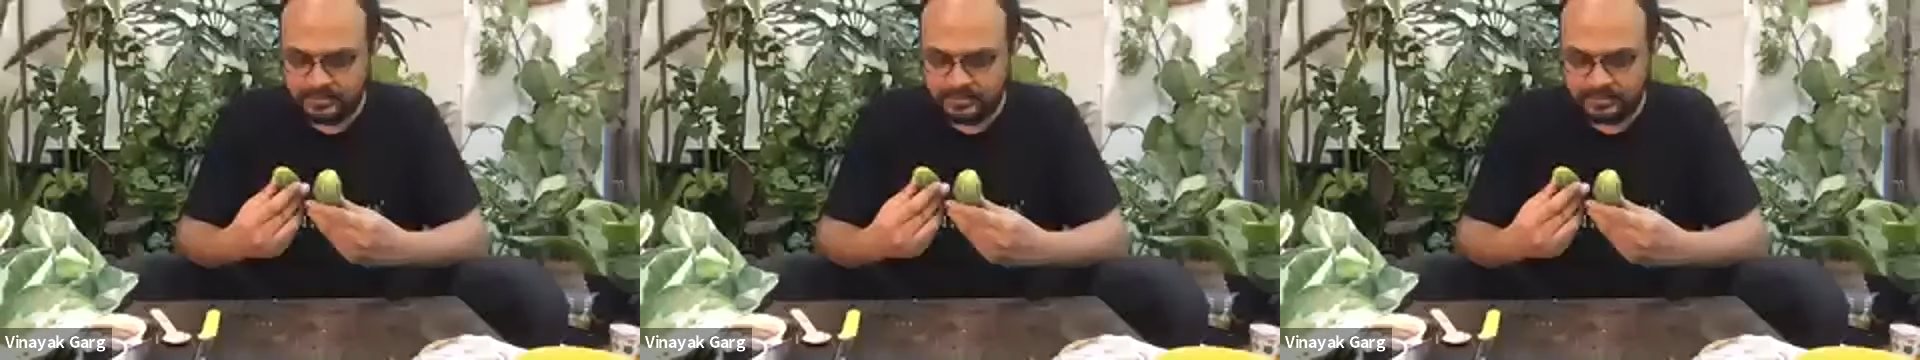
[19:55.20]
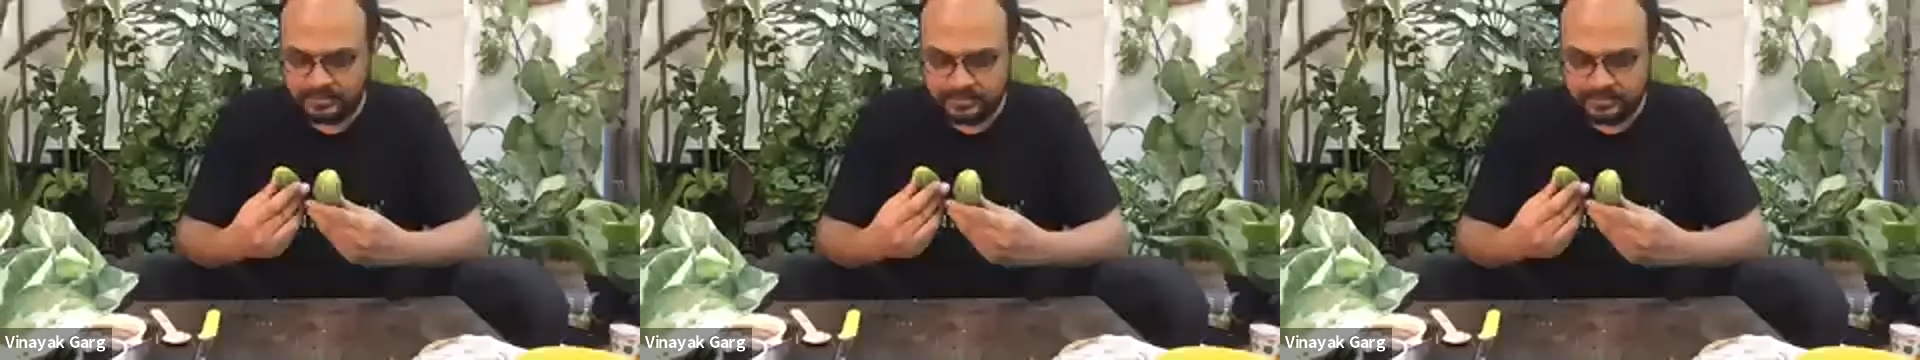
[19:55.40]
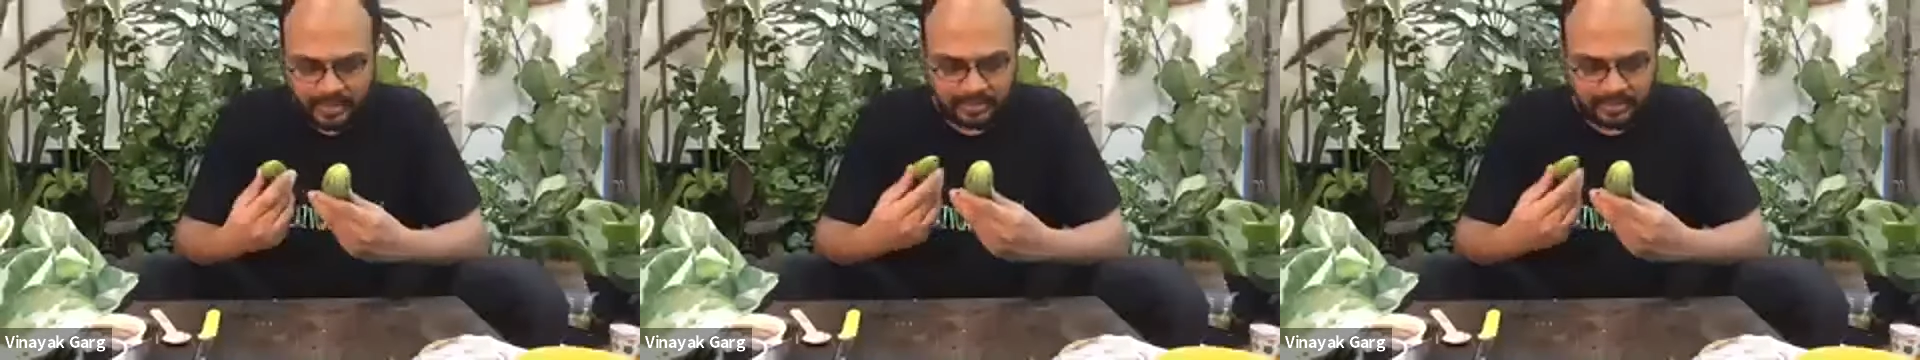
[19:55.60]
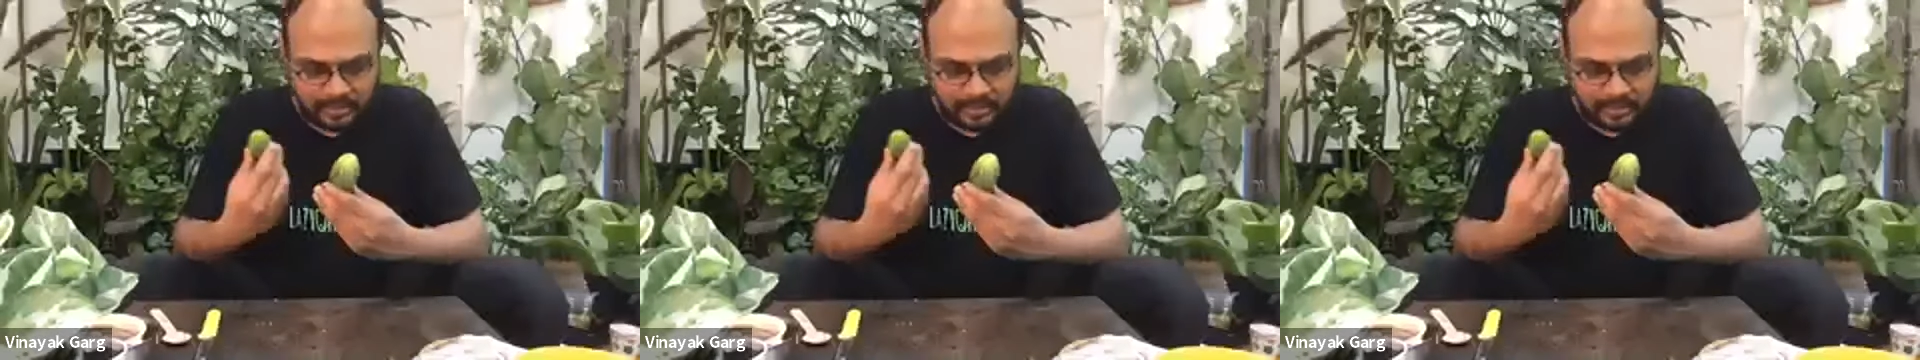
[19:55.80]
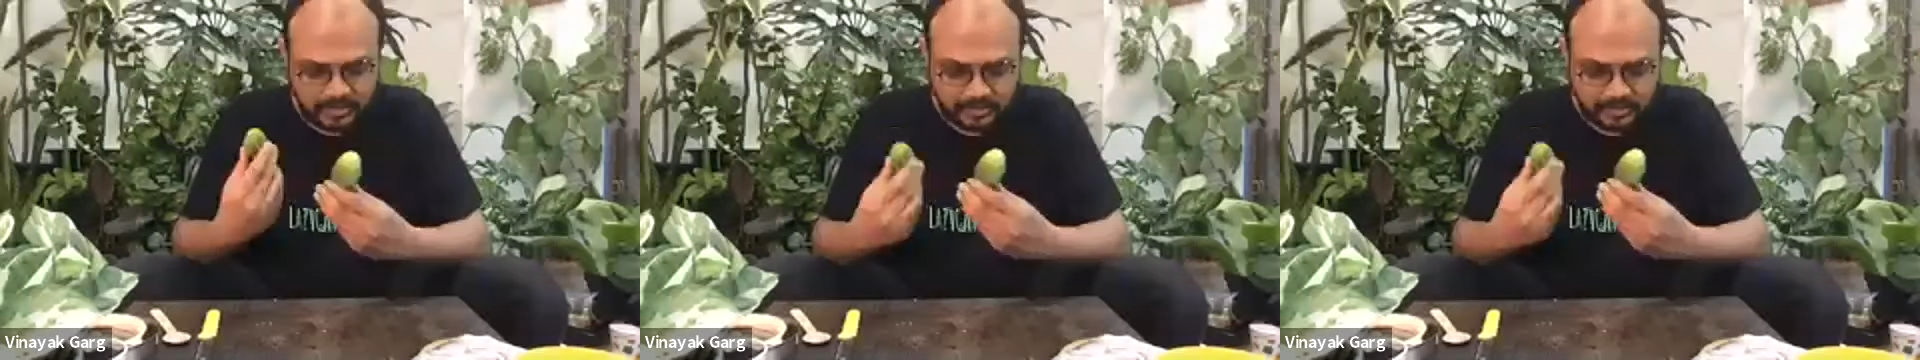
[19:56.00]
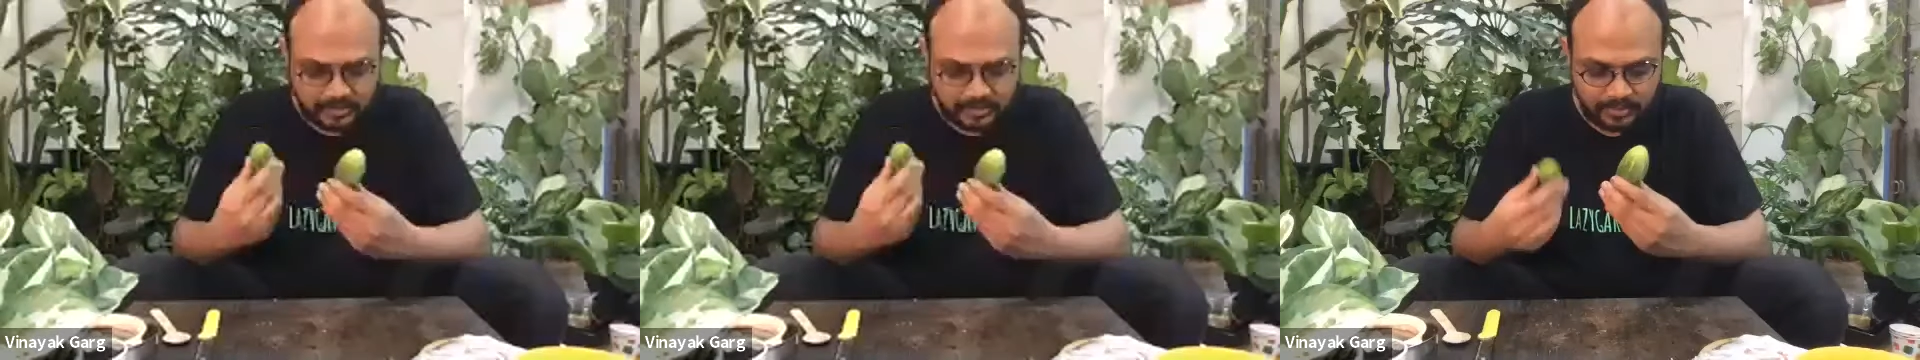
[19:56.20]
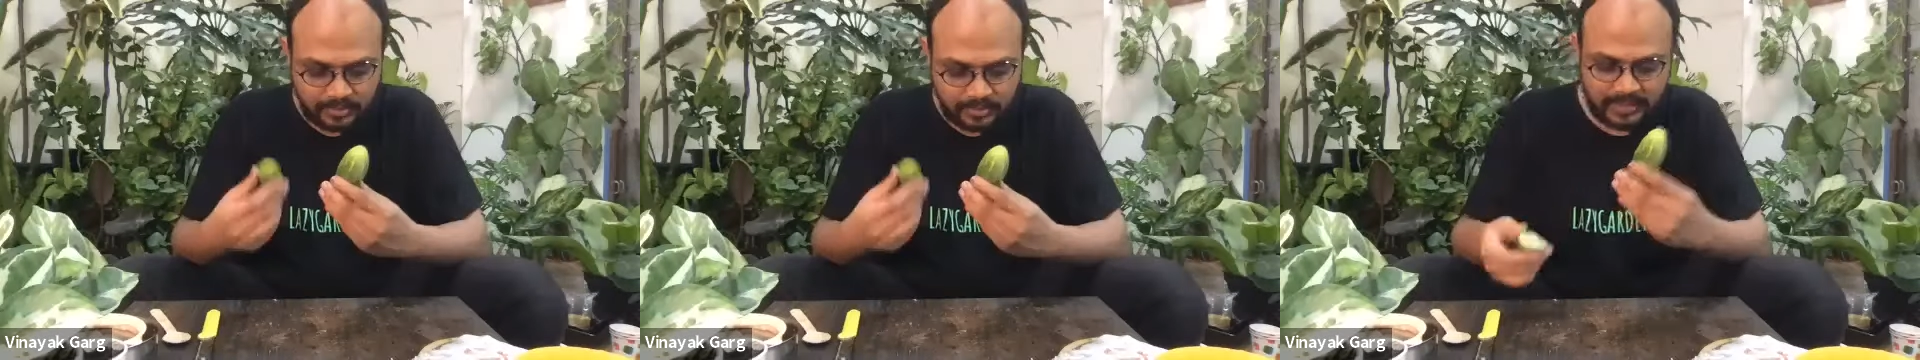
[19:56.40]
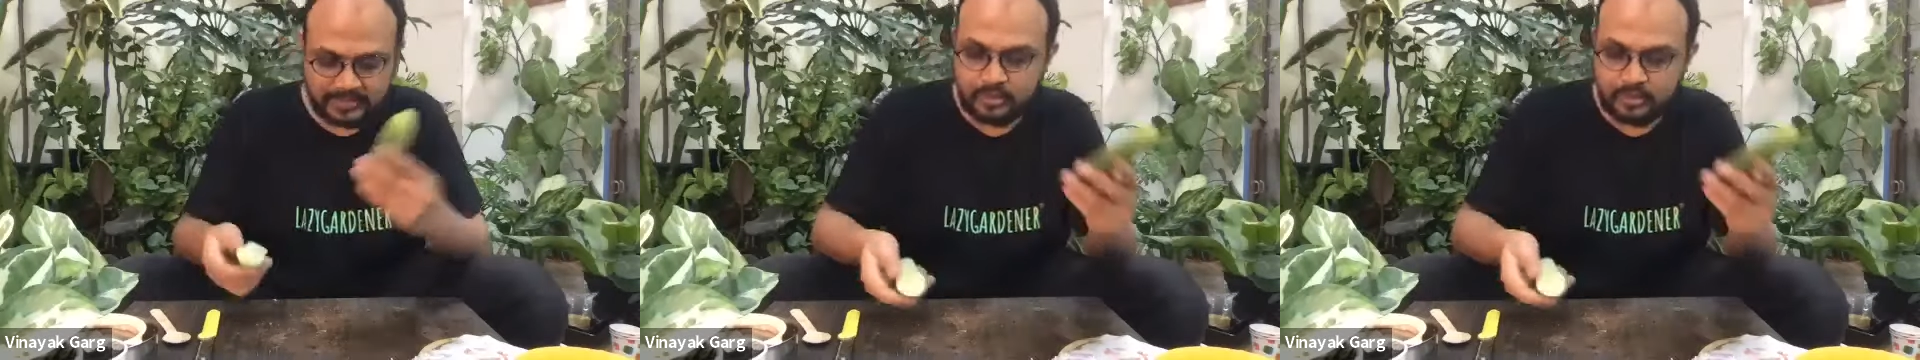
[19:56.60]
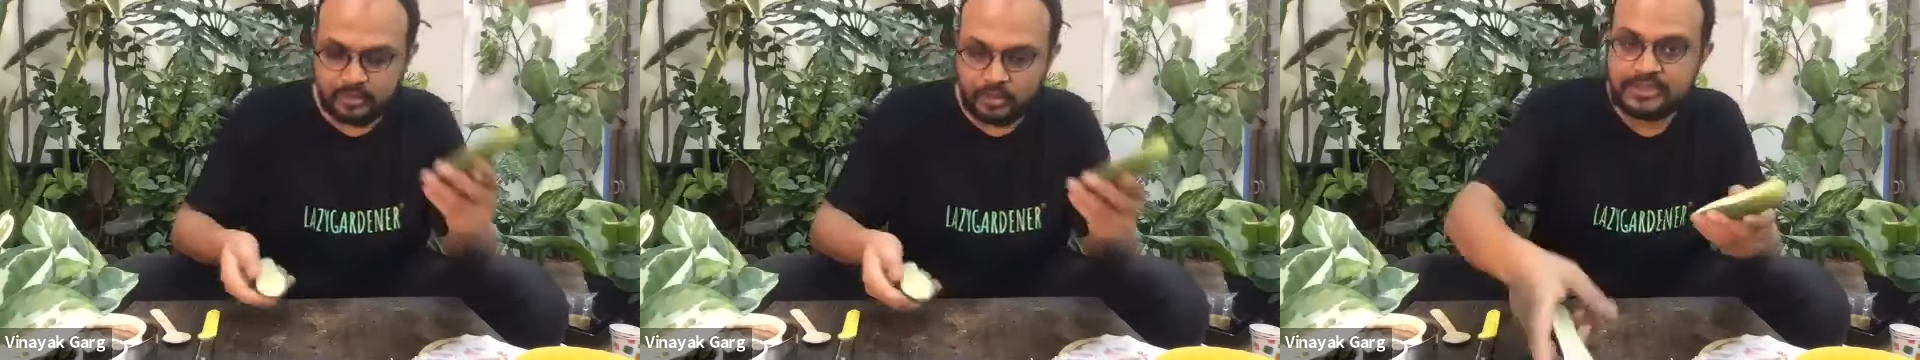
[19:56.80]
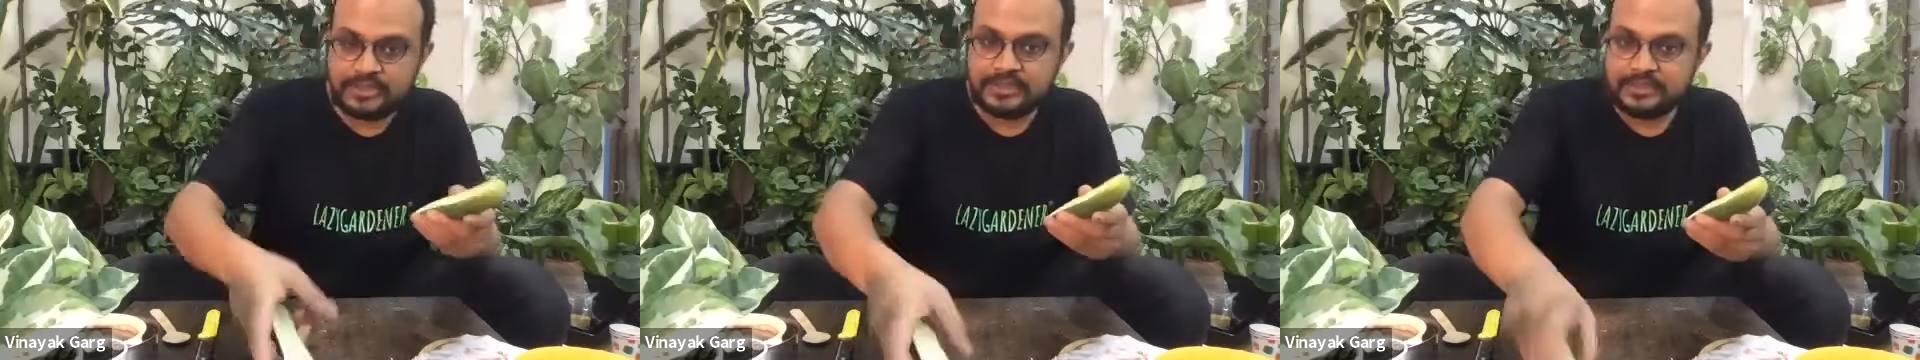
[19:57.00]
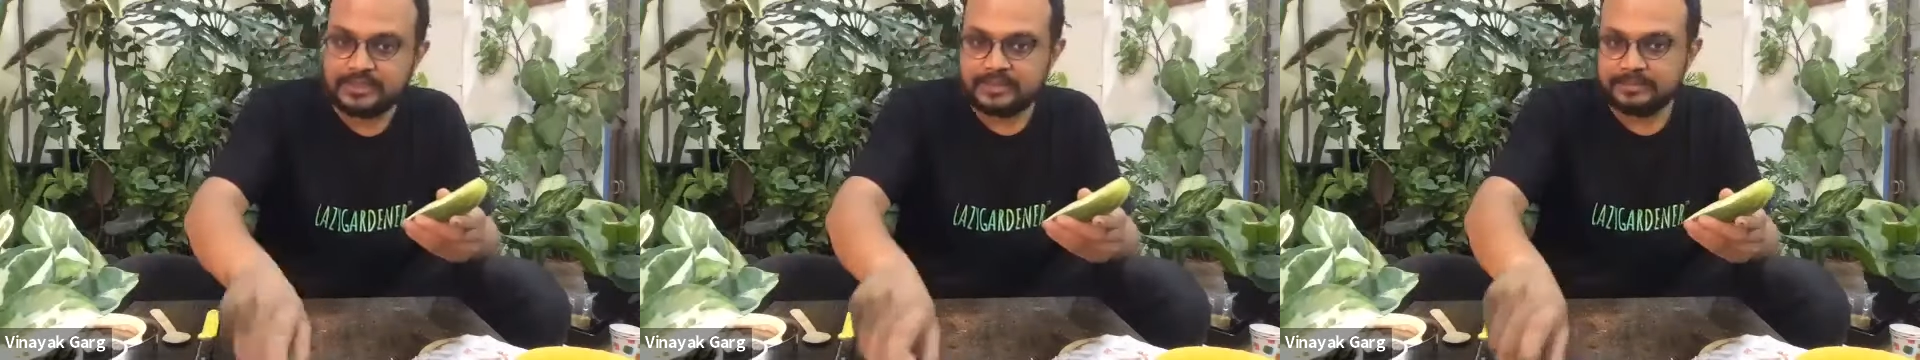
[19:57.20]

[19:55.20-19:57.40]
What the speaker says: So actually, this one has good seeds.